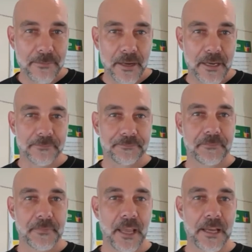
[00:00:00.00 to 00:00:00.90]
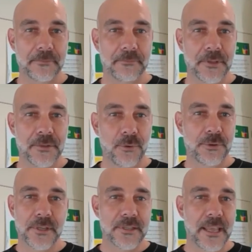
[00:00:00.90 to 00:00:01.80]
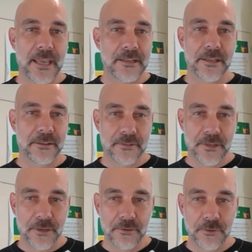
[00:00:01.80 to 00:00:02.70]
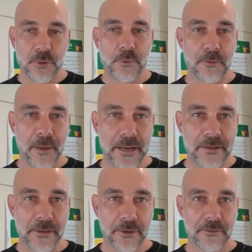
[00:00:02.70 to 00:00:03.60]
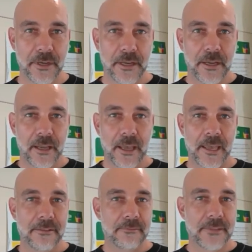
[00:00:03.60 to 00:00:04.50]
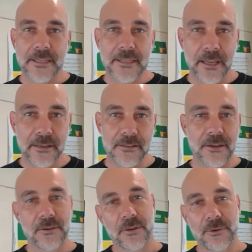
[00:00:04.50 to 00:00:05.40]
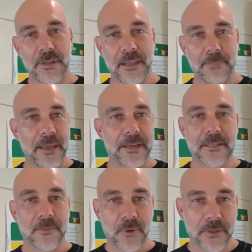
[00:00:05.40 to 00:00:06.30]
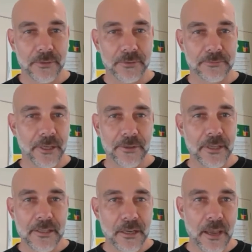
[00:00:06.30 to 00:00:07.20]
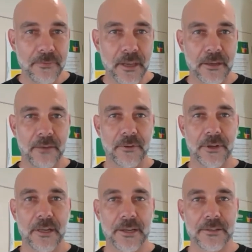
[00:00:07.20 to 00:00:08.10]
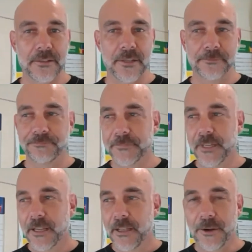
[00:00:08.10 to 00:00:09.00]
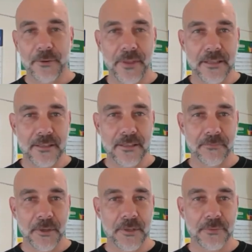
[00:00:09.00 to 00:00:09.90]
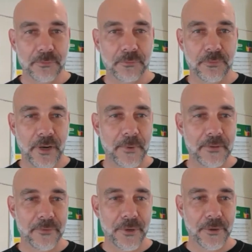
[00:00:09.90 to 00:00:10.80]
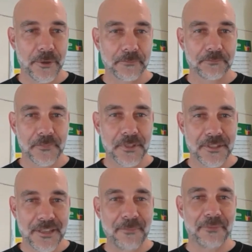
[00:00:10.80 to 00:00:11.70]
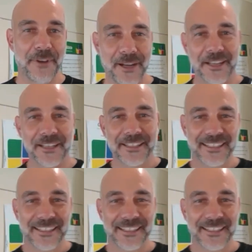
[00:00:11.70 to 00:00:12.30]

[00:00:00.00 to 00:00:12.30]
the money, because you're just there to do what you're paid to do, and that's it. And so you'll go and get paid somewhere else. You know, you have no connection. So I don't know if that's a useful framing for you or not. Stay in the fire.